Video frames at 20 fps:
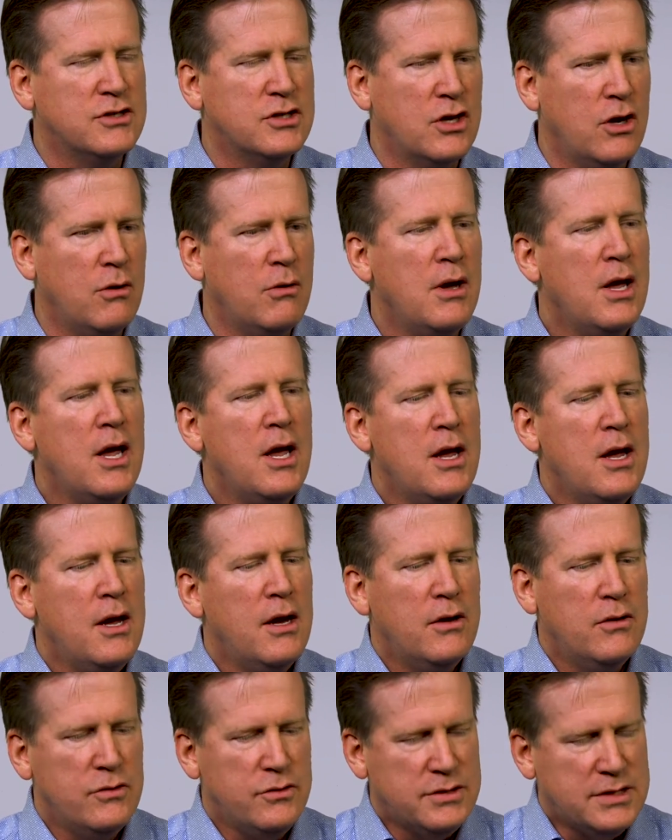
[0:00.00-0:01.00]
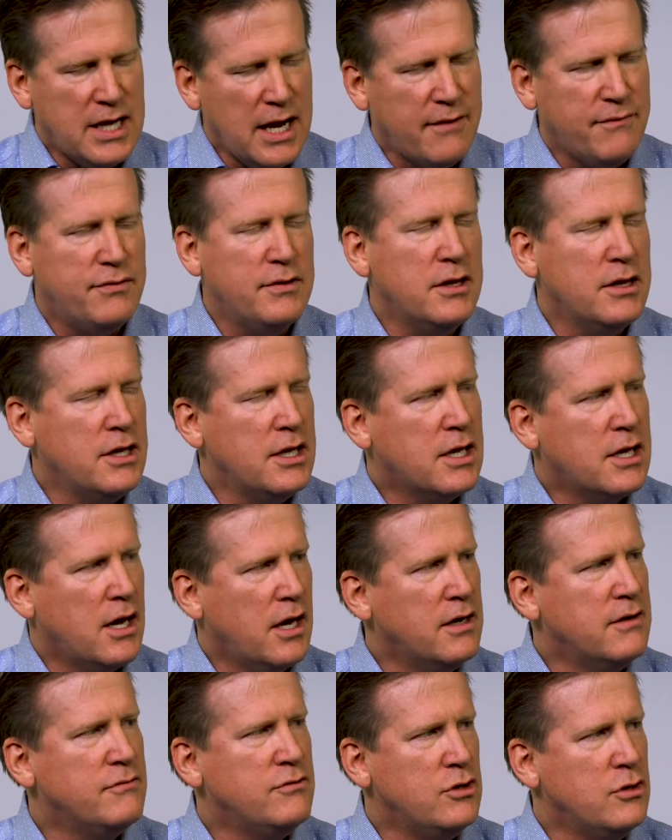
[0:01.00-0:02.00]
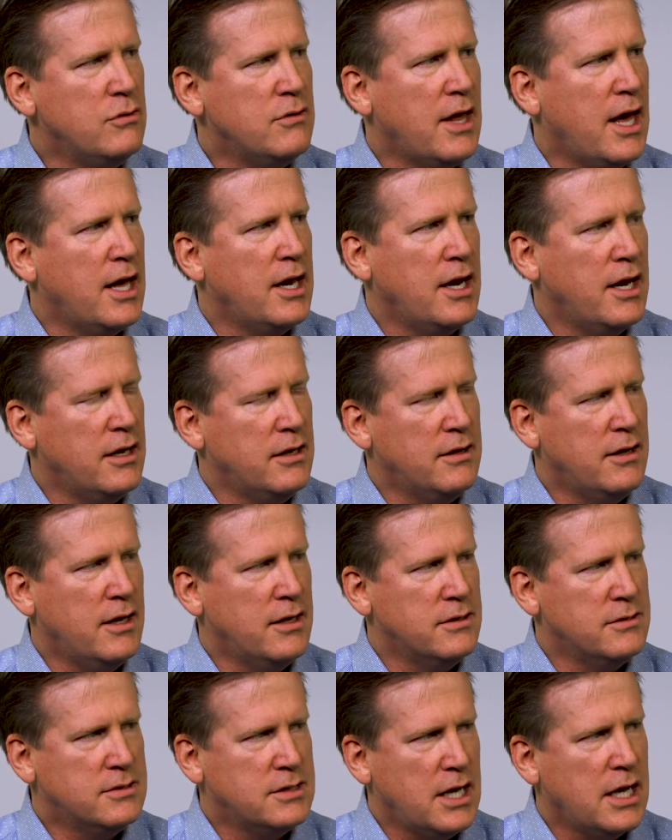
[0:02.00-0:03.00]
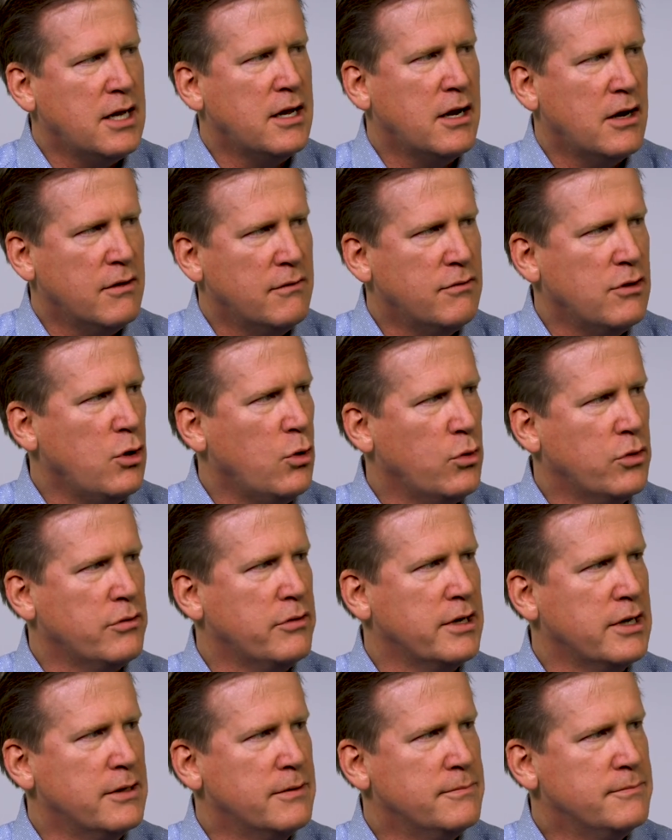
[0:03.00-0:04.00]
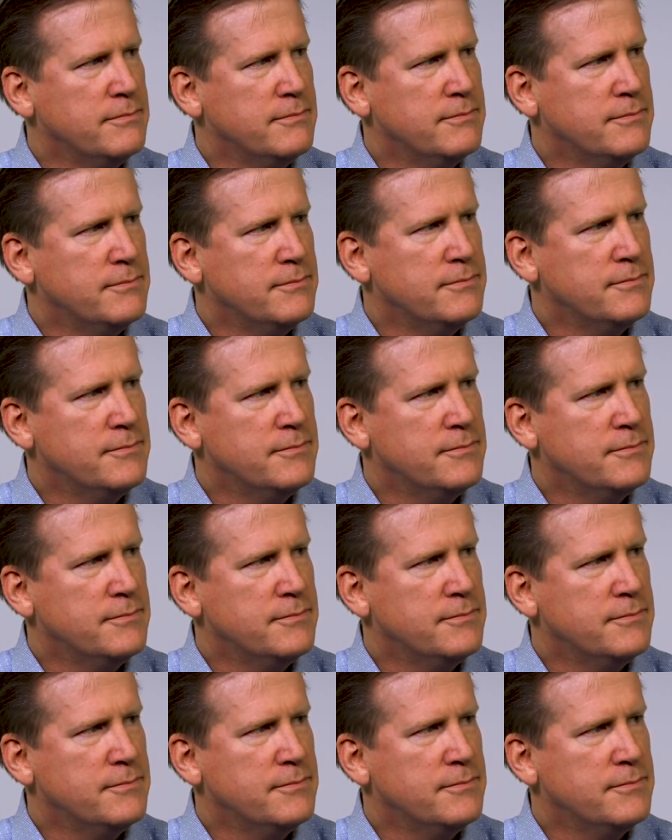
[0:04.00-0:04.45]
so definitely kind of do that and then take care of the ordering. Okay,